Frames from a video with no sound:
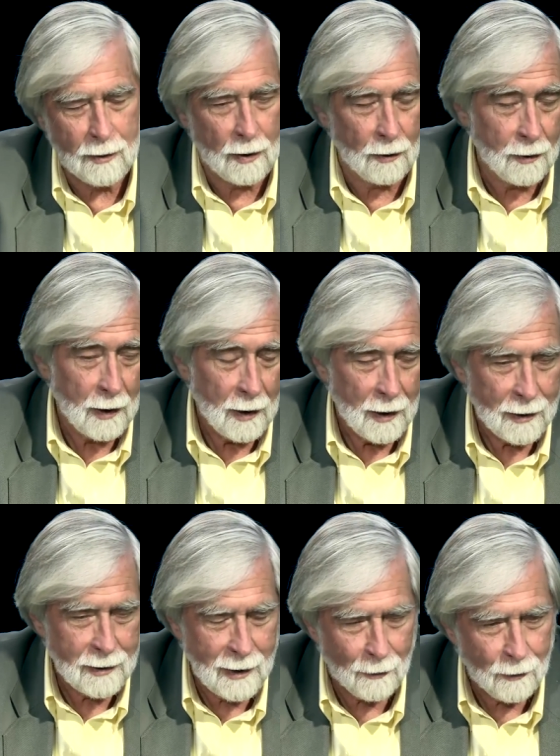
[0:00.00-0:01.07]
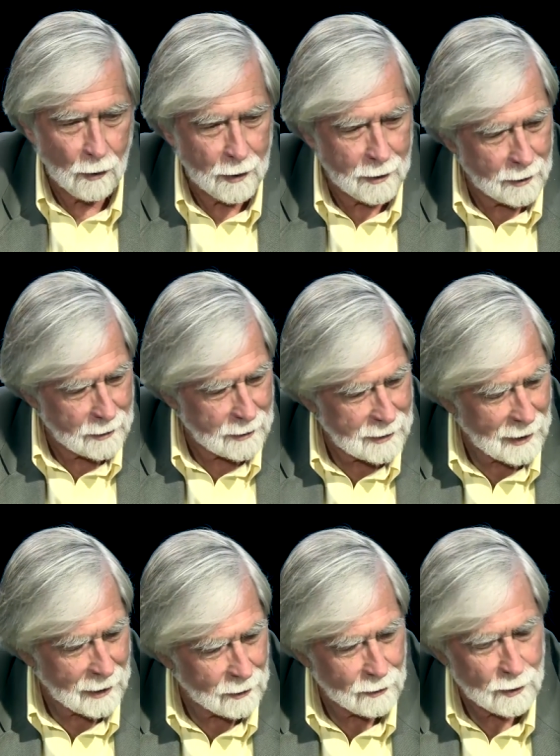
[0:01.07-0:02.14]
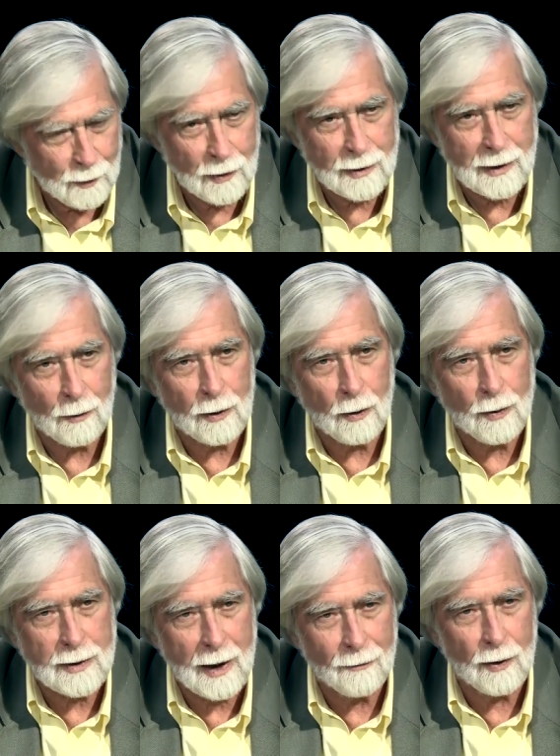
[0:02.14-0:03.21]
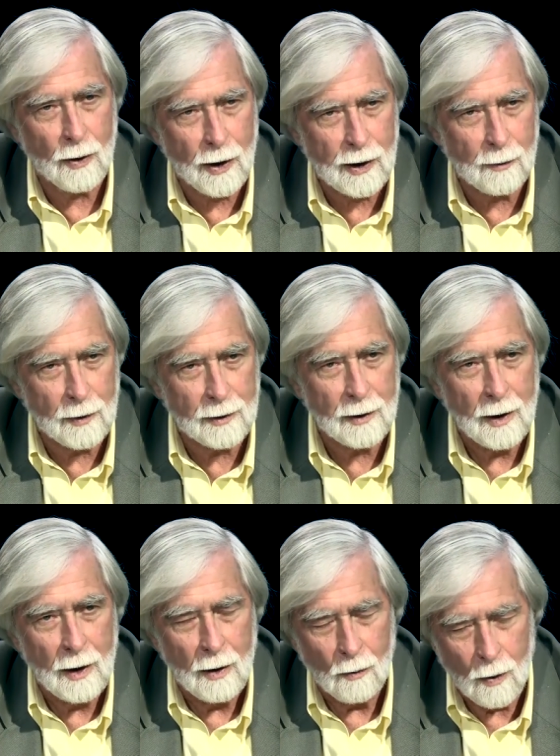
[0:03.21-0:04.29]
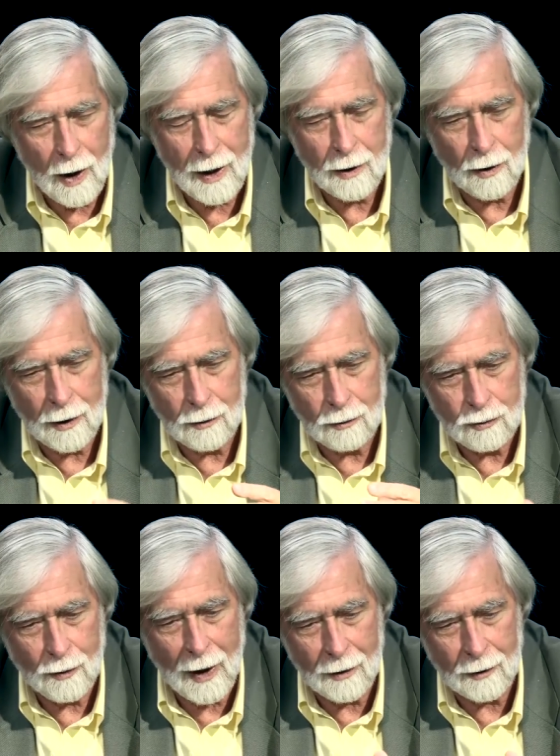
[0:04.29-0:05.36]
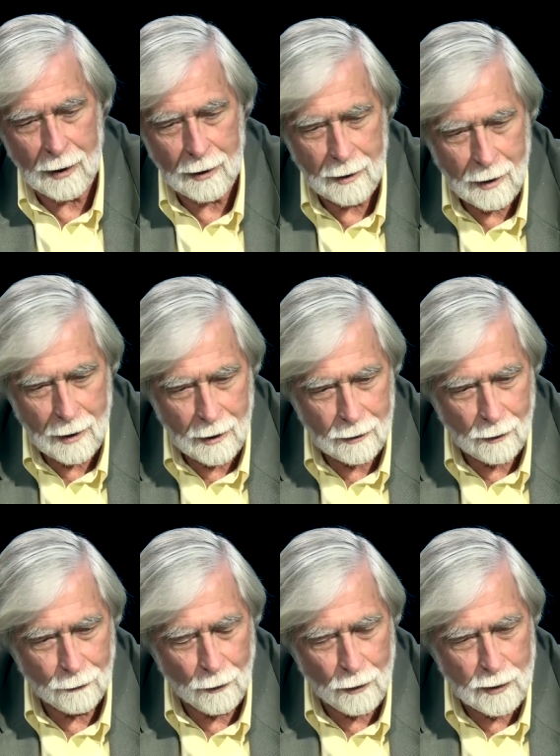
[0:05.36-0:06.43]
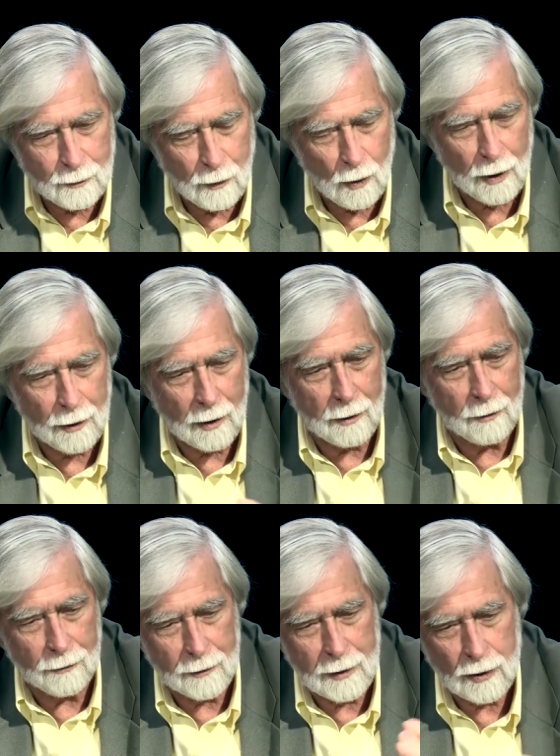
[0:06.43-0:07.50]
you know, I stopped going to seders because I would always have an argument. Why are you drowning right. the firstborn of the